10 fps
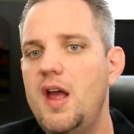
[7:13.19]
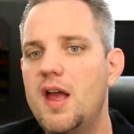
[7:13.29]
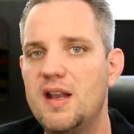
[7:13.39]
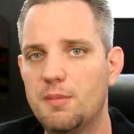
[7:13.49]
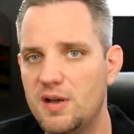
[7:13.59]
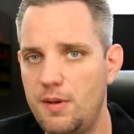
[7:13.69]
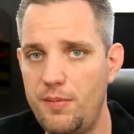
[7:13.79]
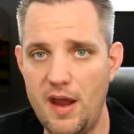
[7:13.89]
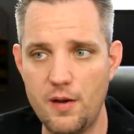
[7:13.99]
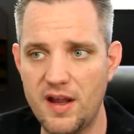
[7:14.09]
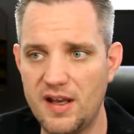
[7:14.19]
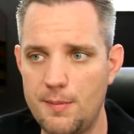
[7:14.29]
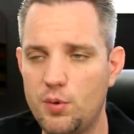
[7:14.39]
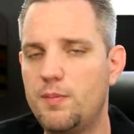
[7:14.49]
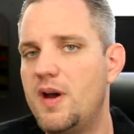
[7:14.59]
and I'm going to be pairing it
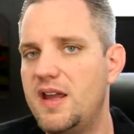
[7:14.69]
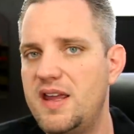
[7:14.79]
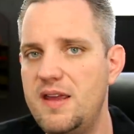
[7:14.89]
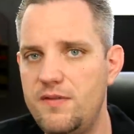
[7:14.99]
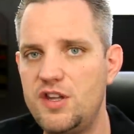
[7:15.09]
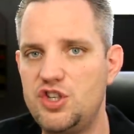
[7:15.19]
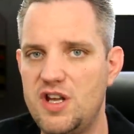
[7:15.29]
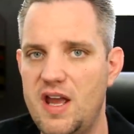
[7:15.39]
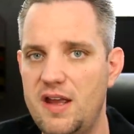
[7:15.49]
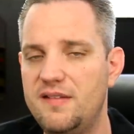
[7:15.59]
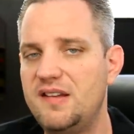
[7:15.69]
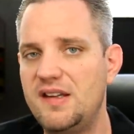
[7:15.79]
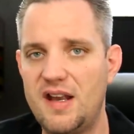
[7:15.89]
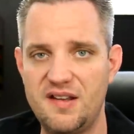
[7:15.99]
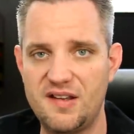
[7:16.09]
up with my EVGA
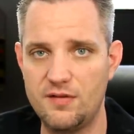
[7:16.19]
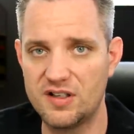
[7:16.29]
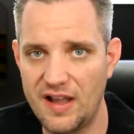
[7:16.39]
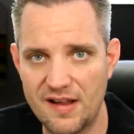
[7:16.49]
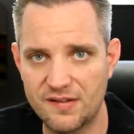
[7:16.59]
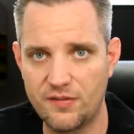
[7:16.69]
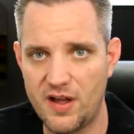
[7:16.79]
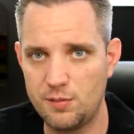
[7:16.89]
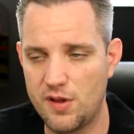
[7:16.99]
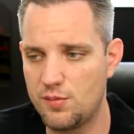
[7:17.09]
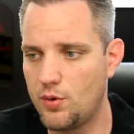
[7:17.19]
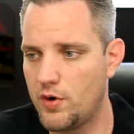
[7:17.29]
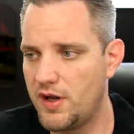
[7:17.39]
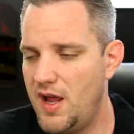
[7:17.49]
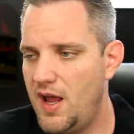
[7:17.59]
Z97 classified
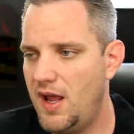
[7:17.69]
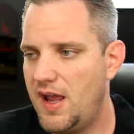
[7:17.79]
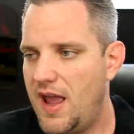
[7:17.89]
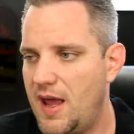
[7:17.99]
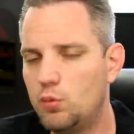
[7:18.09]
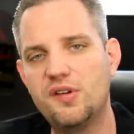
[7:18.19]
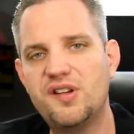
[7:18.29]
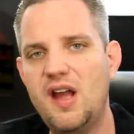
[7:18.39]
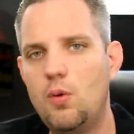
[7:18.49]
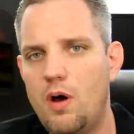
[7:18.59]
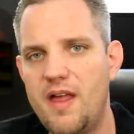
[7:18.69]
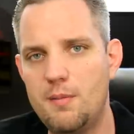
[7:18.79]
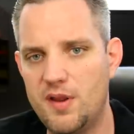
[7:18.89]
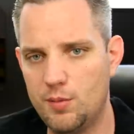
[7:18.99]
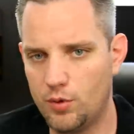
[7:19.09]
motherboard and we'll see how well that
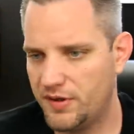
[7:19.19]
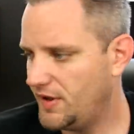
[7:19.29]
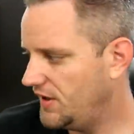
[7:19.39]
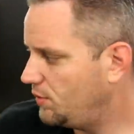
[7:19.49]
motherboard does.